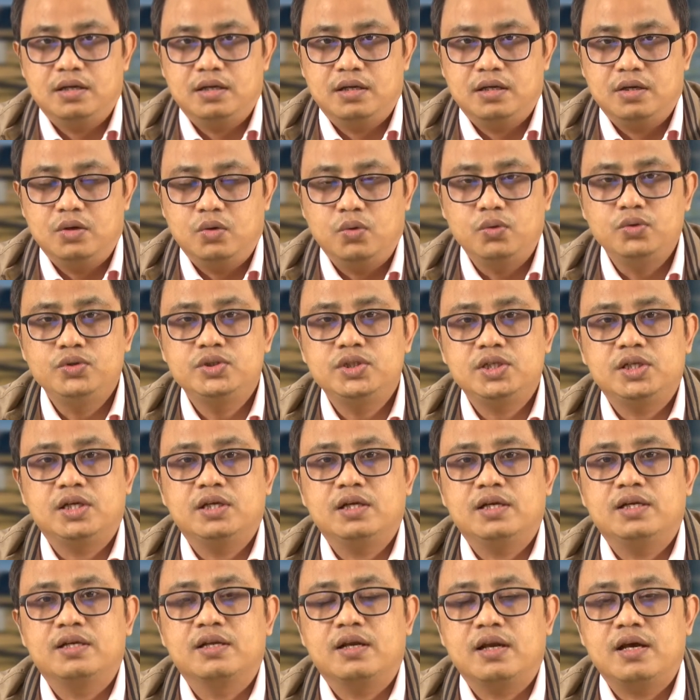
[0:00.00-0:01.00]

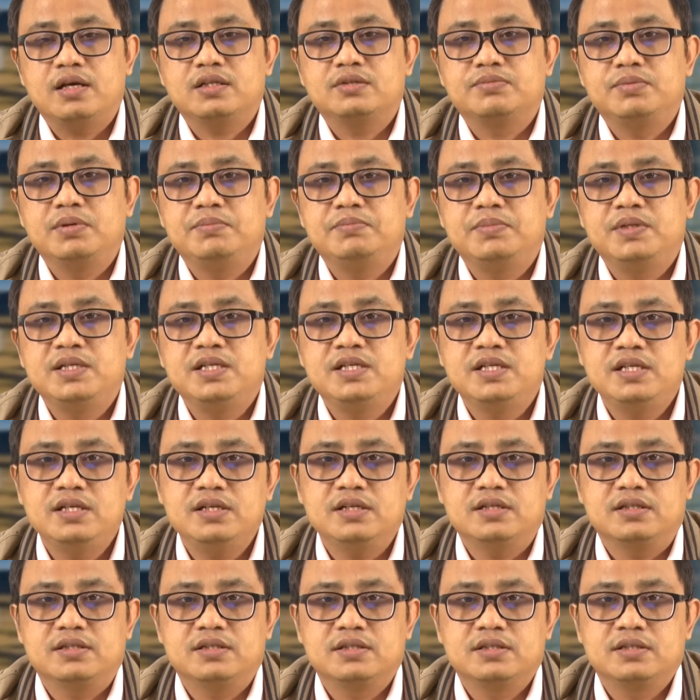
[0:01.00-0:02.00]
losing in the last 50
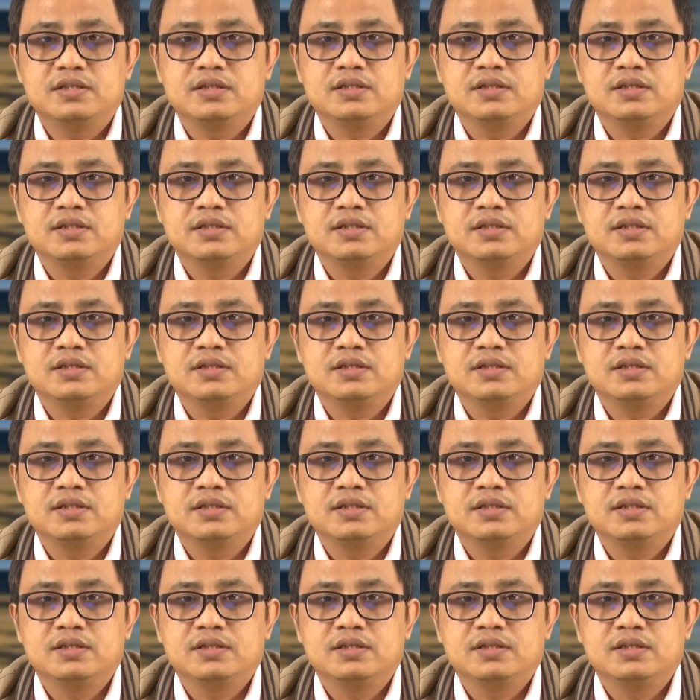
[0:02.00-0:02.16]
years,